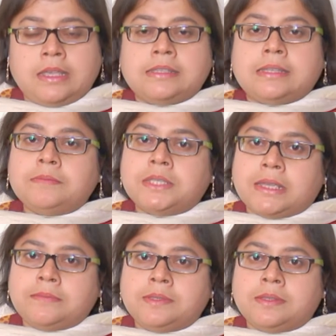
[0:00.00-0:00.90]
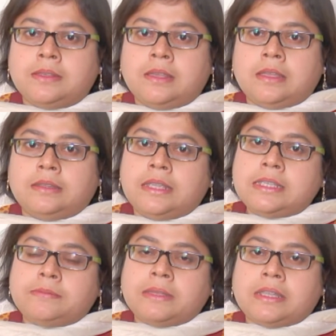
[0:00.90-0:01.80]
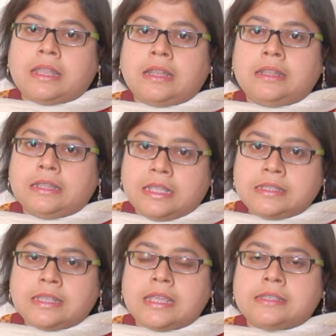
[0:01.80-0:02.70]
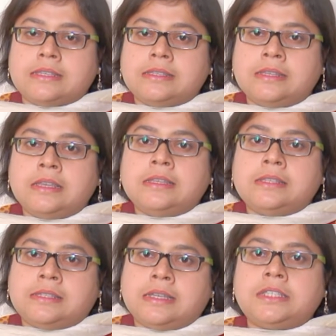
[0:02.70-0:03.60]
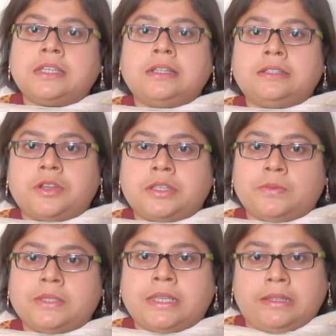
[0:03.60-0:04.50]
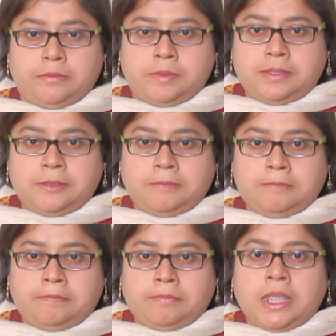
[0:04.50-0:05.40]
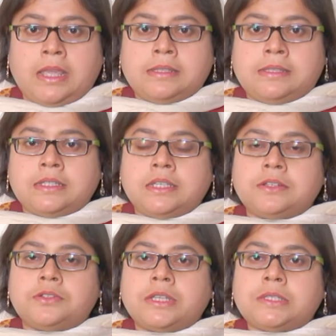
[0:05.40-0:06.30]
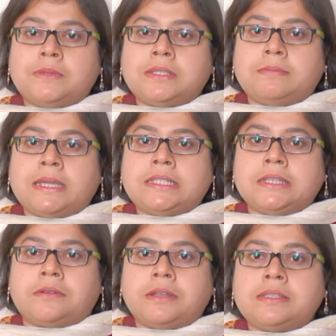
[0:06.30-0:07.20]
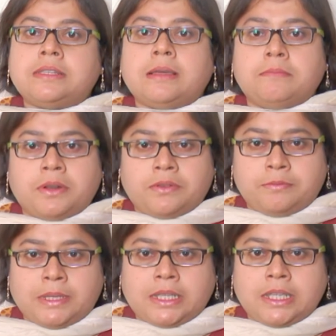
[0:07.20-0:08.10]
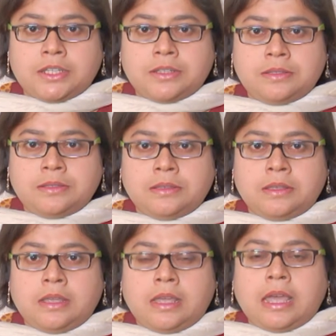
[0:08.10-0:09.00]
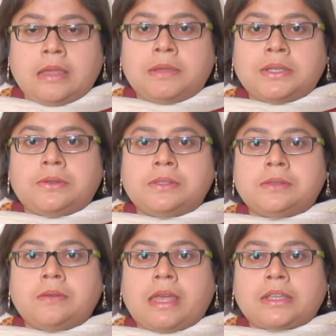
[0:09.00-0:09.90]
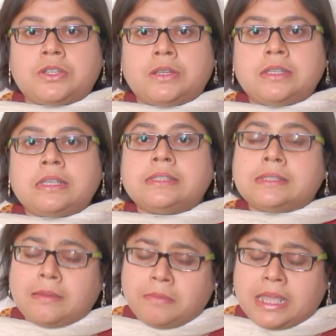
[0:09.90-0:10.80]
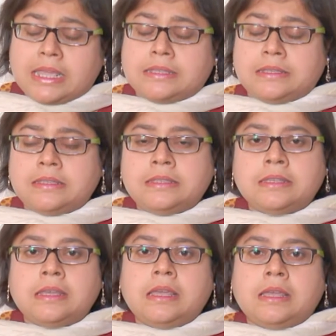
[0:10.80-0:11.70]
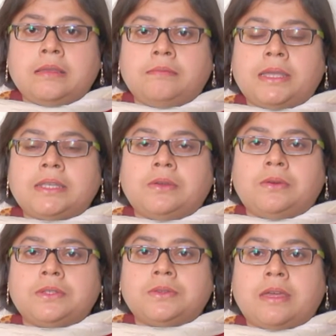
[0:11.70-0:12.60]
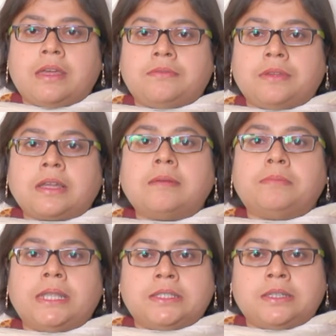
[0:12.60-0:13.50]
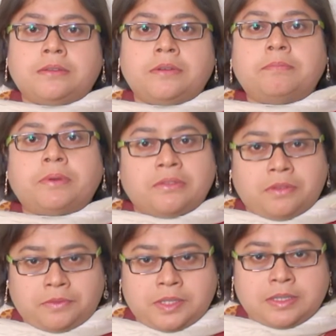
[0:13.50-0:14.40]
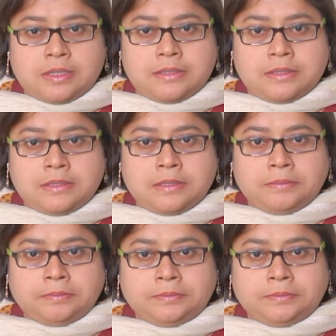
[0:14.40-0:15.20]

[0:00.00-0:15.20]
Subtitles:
Sometimes, in these cases, surgical treatment helps. Surgical treatment might decrease the number of medications and might also actually, in some cases, might go on to have a complete reprieve of the seizures.